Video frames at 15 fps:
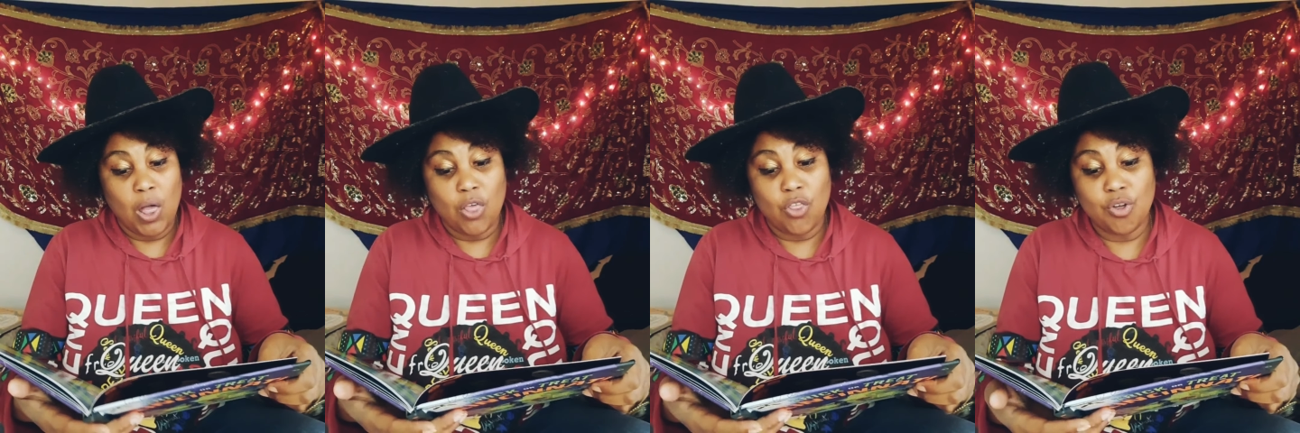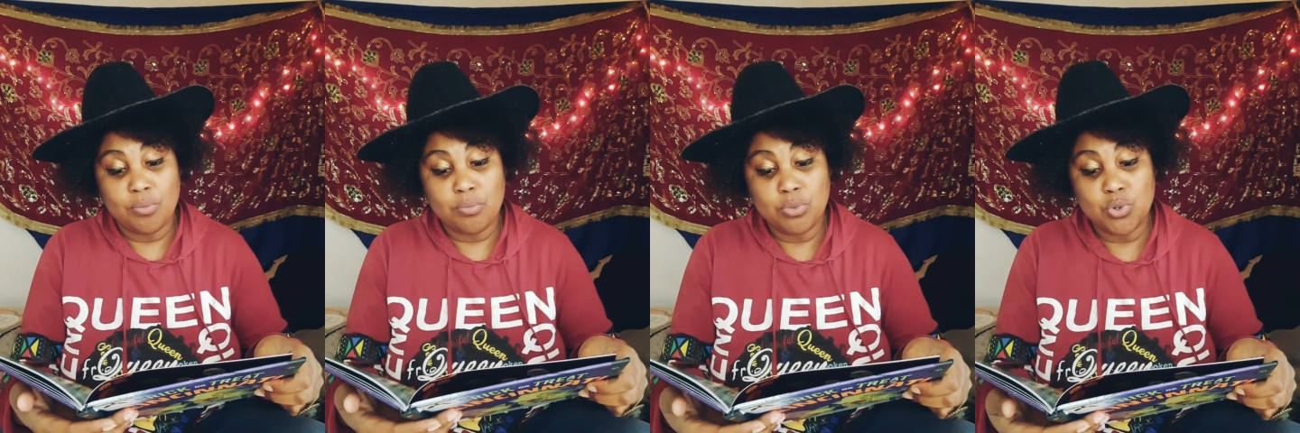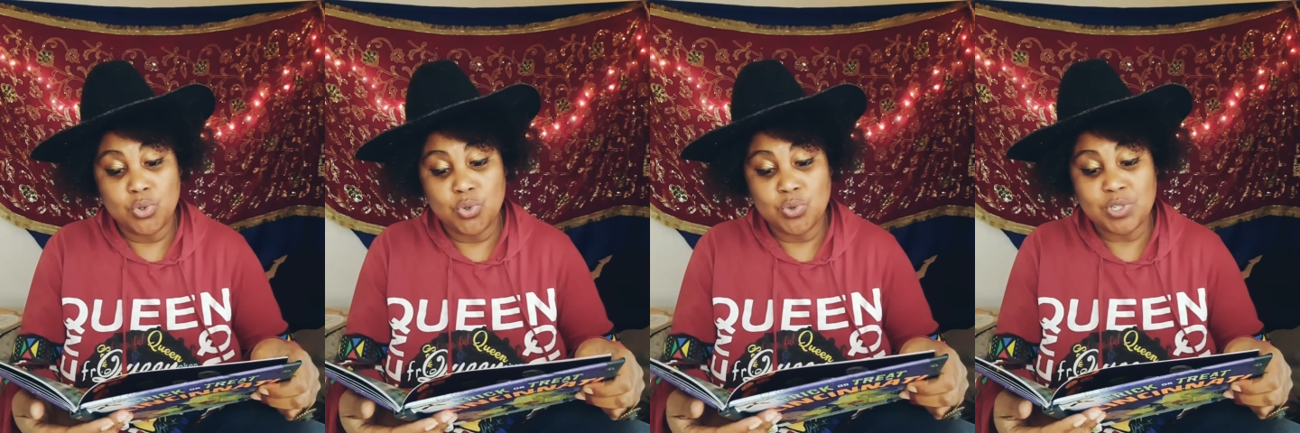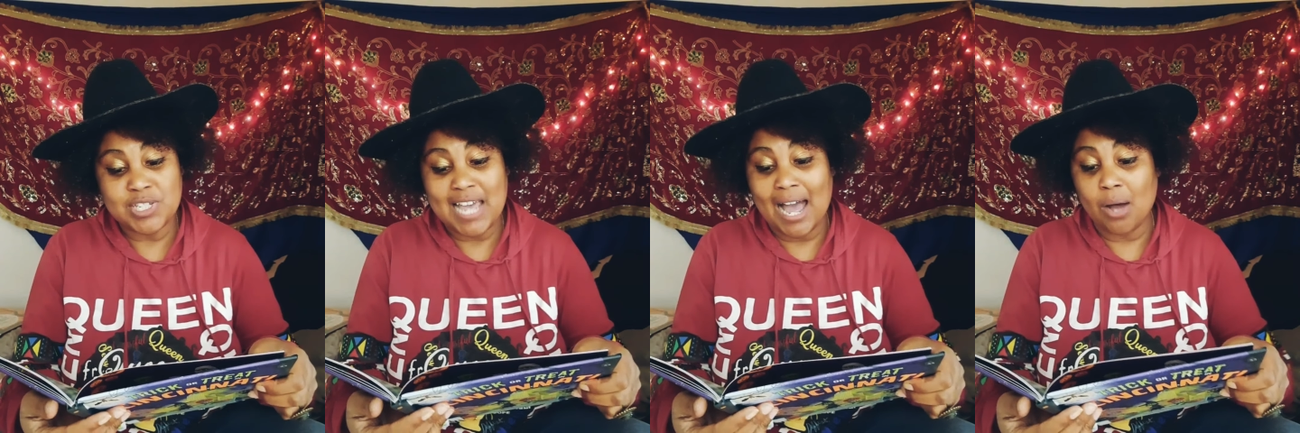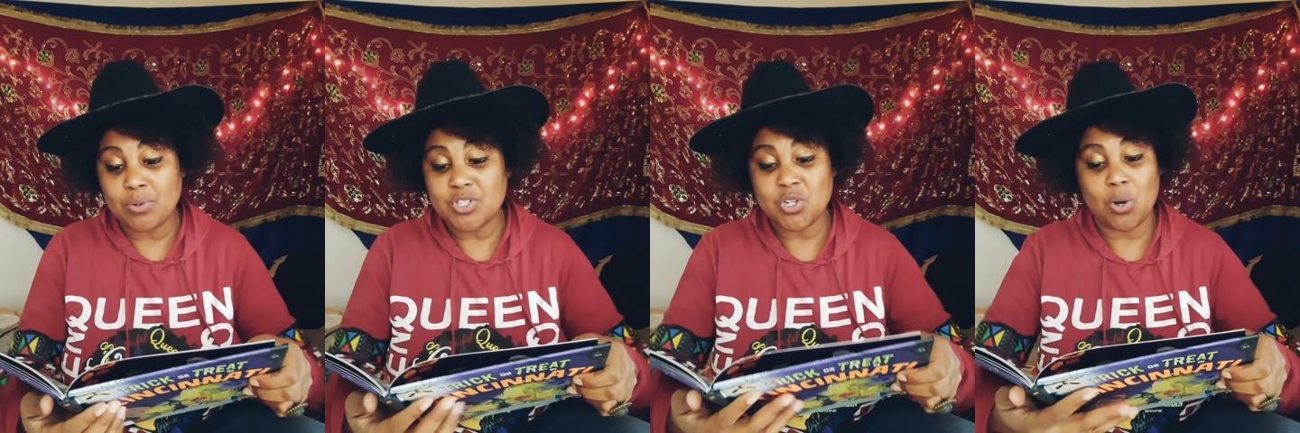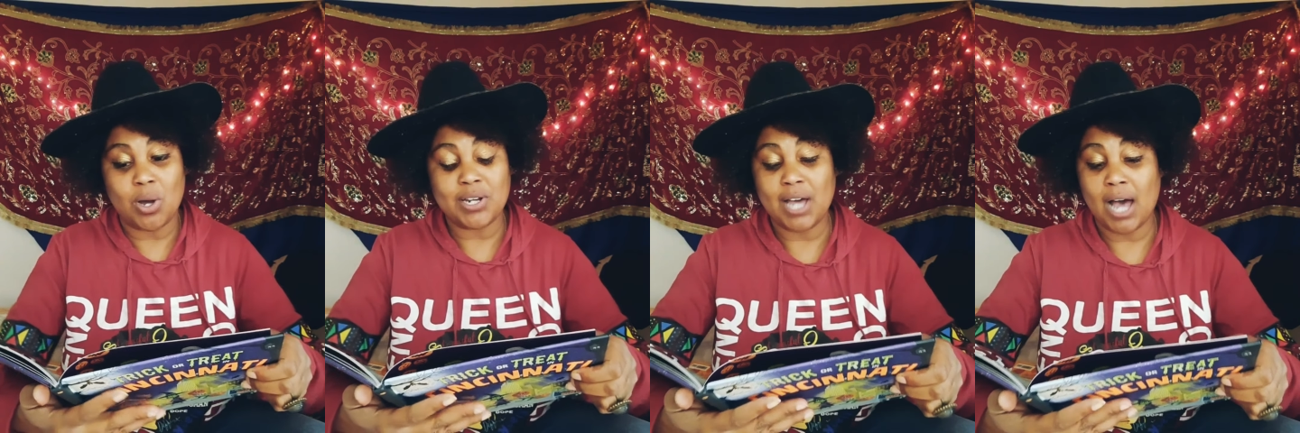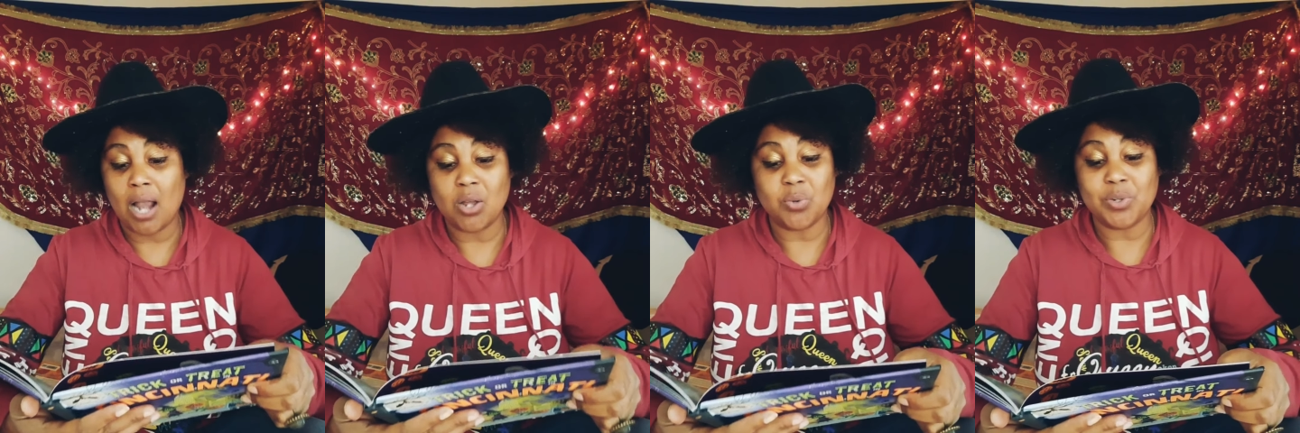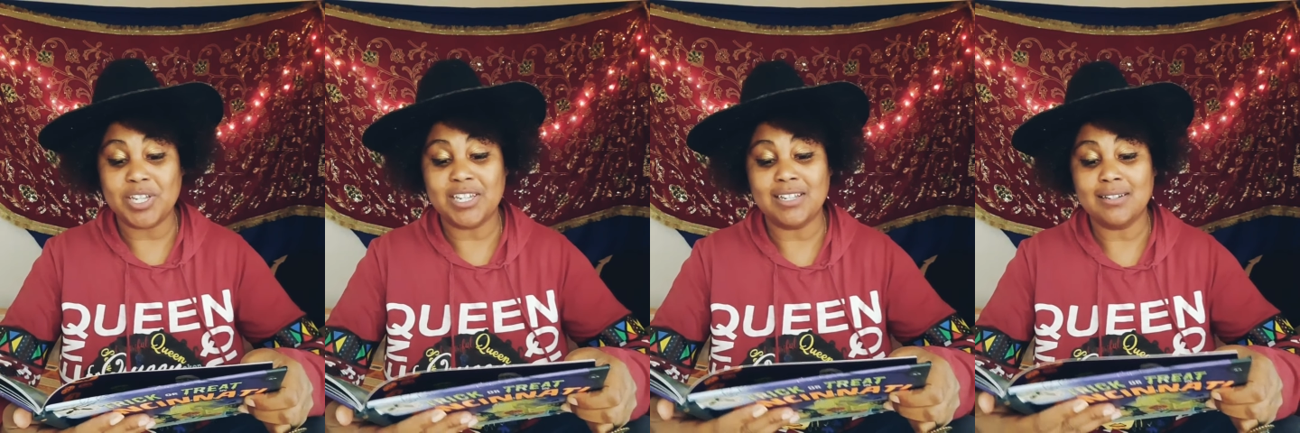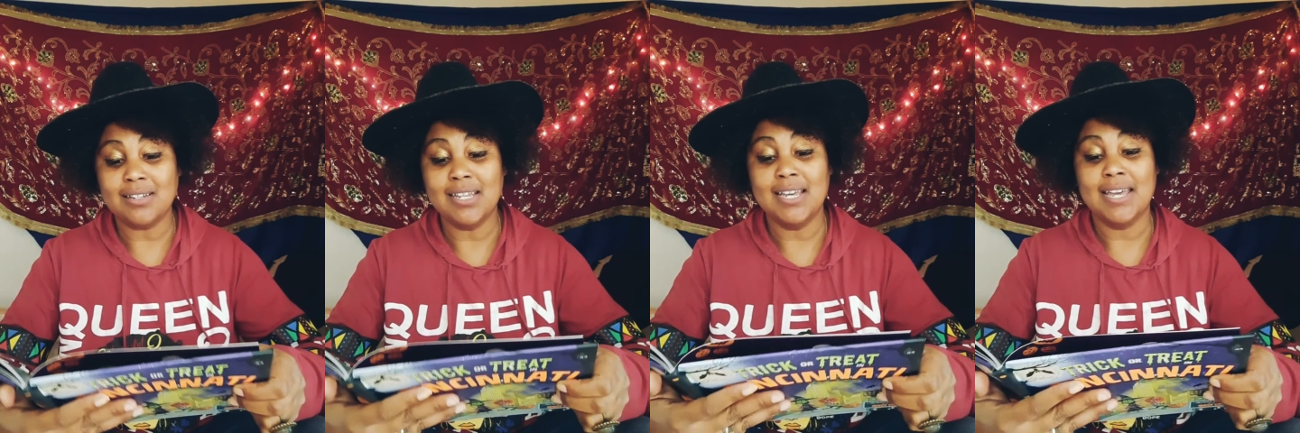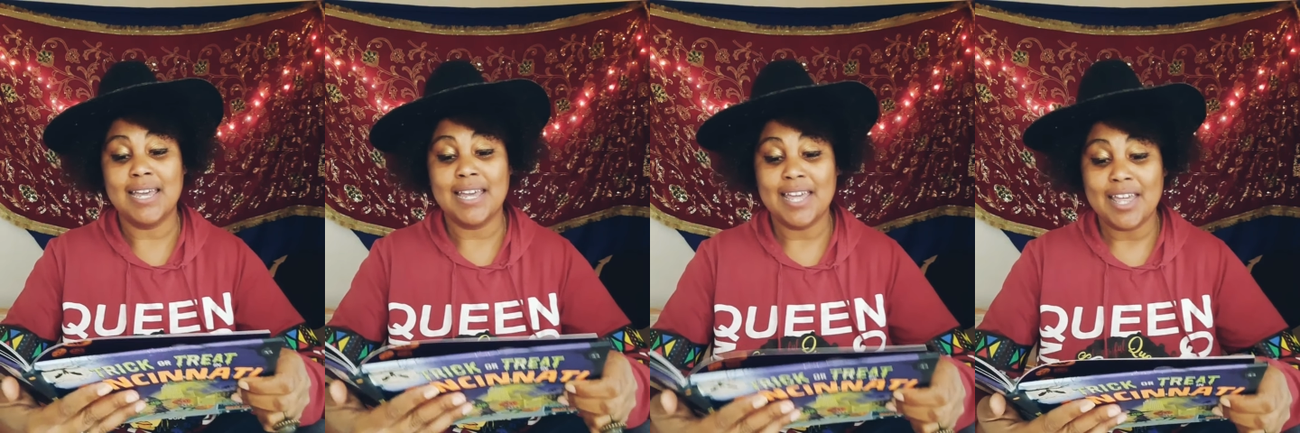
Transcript: The moon's out on Halloween.